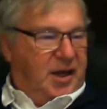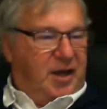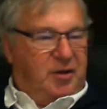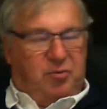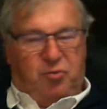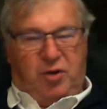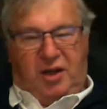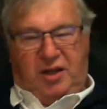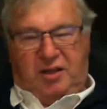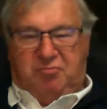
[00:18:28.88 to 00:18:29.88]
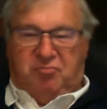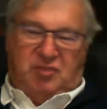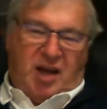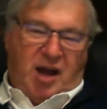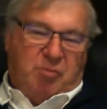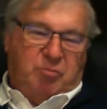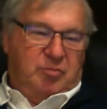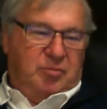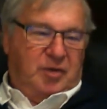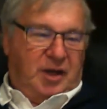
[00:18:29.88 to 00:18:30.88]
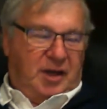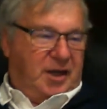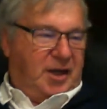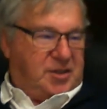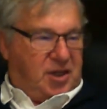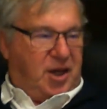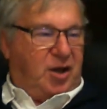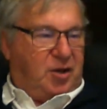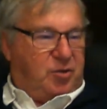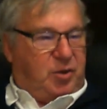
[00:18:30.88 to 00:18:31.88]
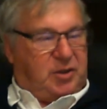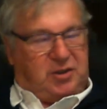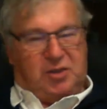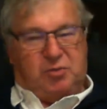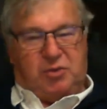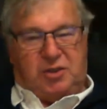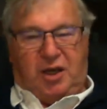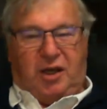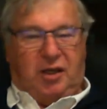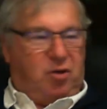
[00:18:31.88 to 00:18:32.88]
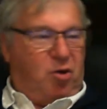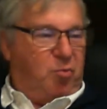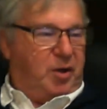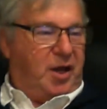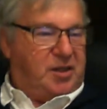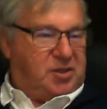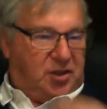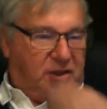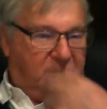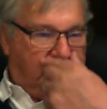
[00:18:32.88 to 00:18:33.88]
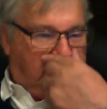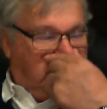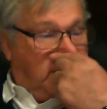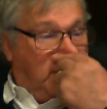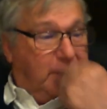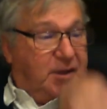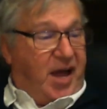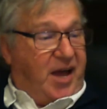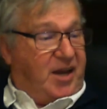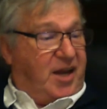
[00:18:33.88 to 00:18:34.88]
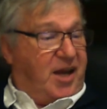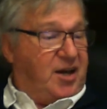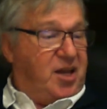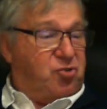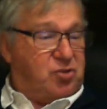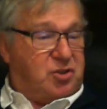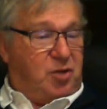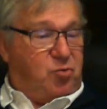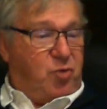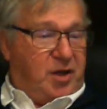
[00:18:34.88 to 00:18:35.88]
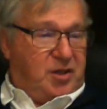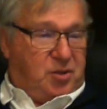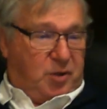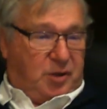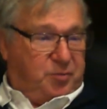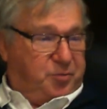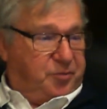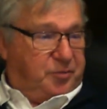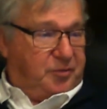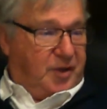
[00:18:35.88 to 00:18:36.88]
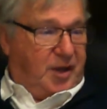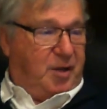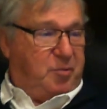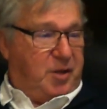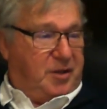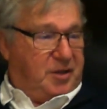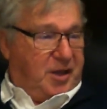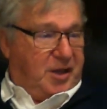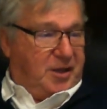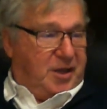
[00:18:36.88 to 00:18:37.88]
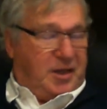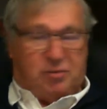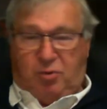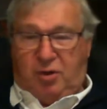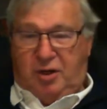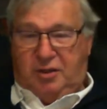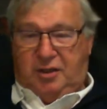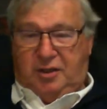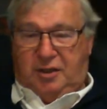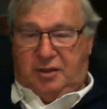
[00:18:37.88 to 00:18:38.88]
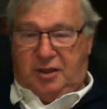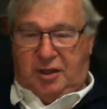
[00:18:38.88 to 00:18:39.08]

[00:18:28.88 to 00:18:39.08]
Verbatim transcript: And really, dumb uh, SEO questions was the only combination that had a, had an interesting ring to it. Um, that, that, that's why I did it.